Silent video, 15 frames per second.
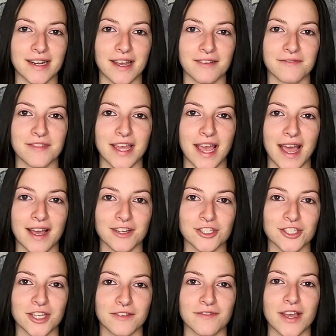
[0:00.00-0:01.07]
enough, they
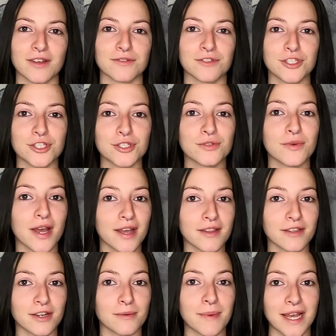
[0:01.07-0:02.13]
actually found two
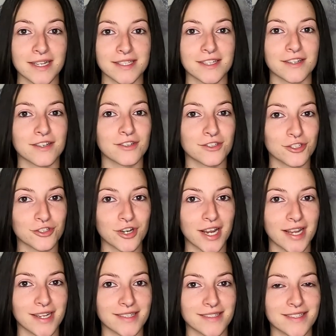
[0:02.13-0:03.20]
other bacterial
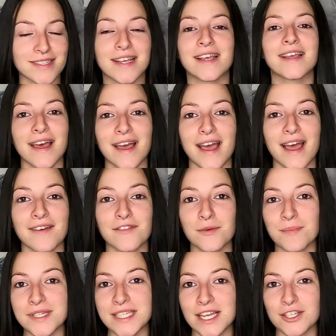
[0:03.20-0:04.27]
strains that have the
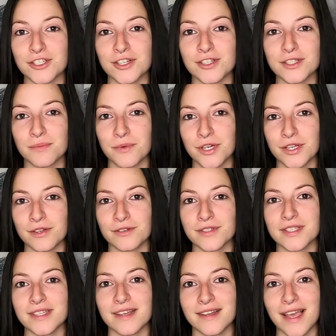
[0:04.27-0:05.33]
potential to
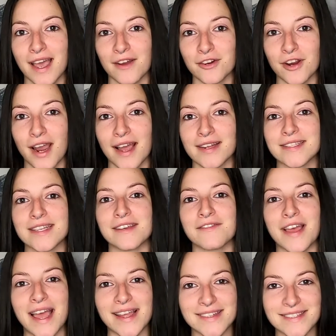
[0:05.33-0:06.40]
produce
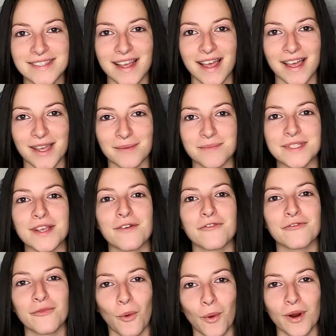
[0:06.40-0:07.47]
counteractive enzymes
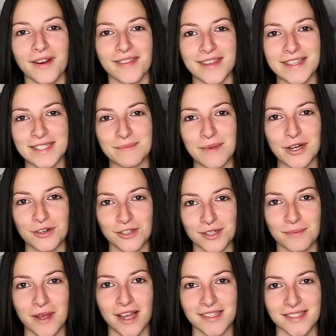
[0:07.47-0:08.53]
for these mineral
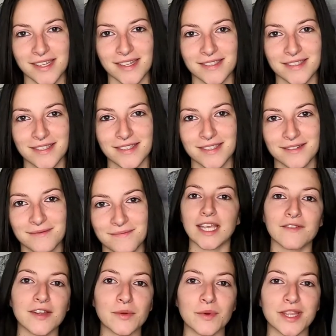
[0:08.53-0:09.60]
deposits
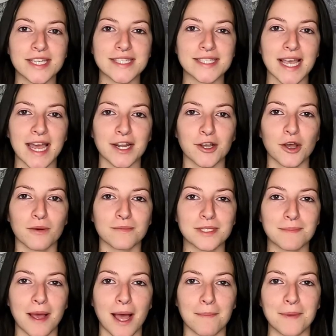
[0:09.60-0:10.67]
even with these catacombs
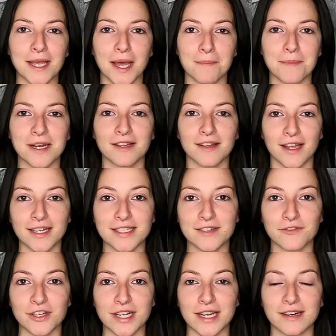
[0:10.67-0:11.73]
popping up in a lot of
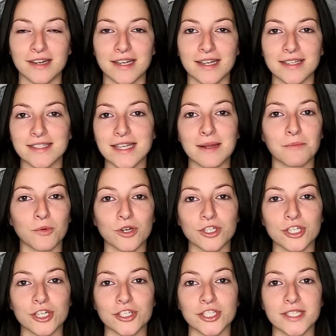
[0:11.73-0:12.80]
different areas and more
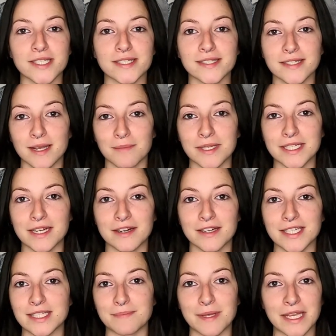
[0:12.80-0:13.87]
churches and
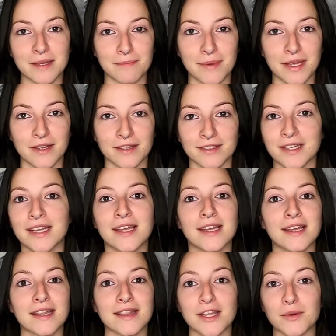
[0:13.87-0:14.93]
cemeteries being built,
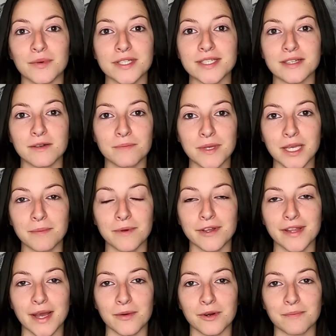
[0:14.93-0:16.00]
there were still
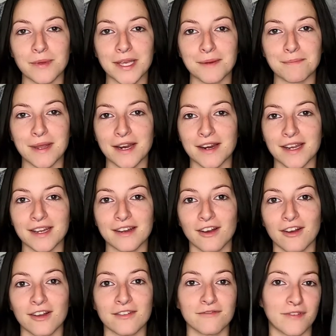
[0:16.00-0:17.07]
people that were being buried
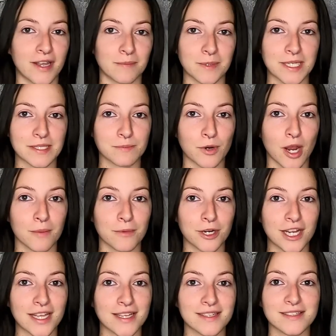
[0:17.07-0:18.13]
on families'
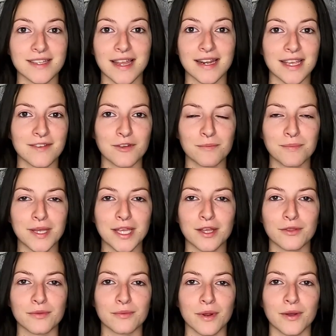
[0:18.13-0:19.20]
properties and even
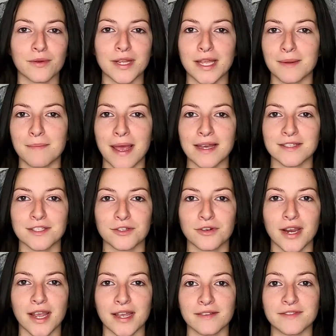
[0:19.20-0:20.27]
being thrown in mass
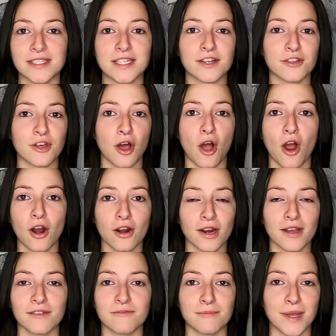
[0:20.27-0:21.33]
graves near the
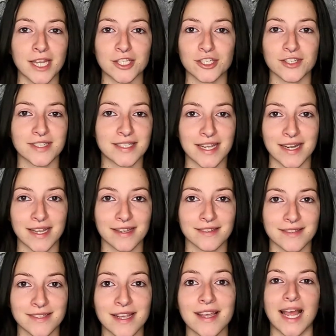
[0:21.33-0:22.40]
heart of major
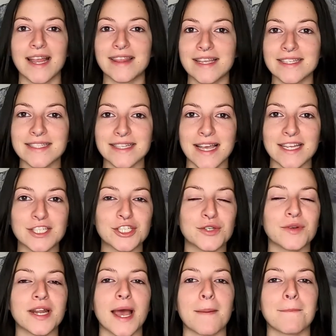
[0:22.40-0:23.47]
cities. And this led to
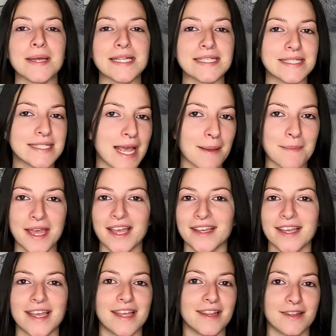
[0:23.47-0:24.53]
an
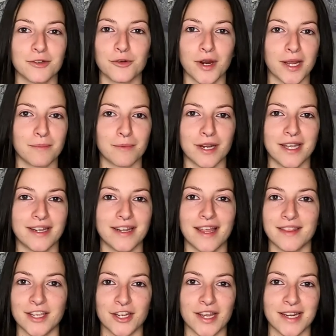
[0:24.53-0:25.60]
epidemic in Great Britain
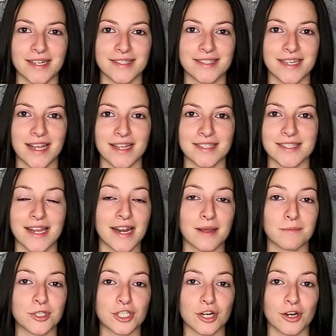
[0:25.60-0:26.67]
and the United States, and
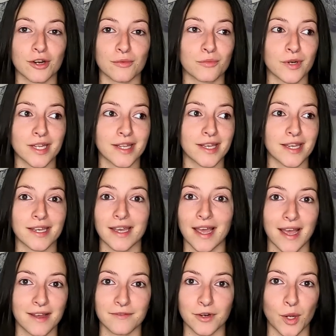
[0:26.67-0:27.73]
I'm sure really
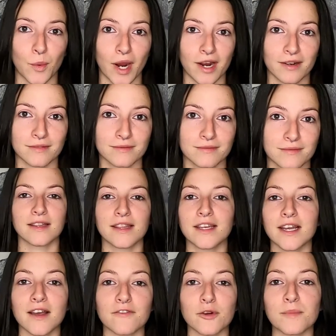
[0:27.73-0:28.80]
everywhere. The
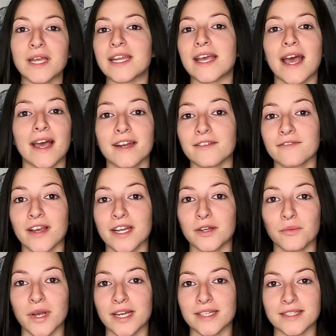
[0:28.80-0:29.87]
government had to find
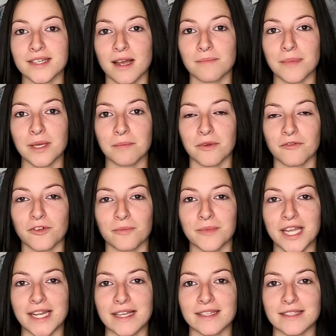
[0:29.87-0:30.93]
a way to stop people from
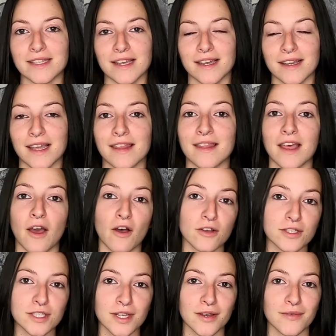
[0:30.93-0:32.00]
getting sick, and they
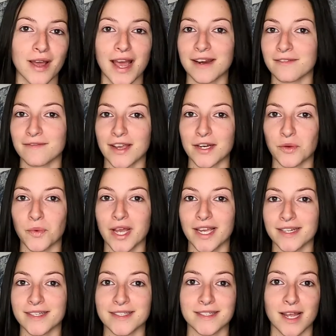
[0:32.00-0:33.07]
also had to find a
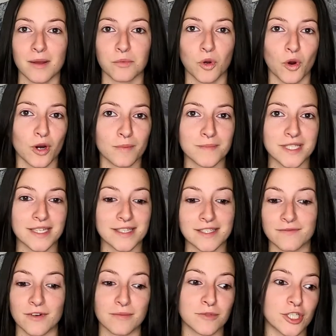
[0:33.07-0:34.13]
way to stop corpses
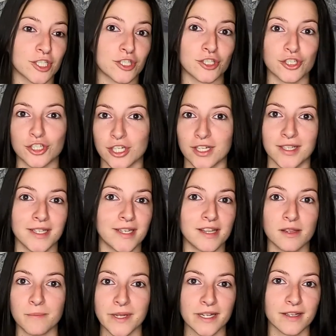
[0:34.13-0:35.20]
from just chilling
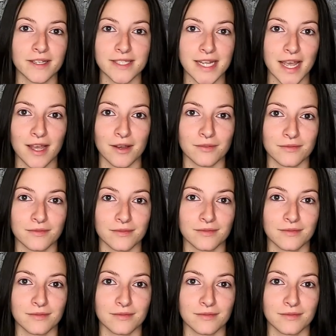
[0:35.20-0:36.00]
in the middle of town.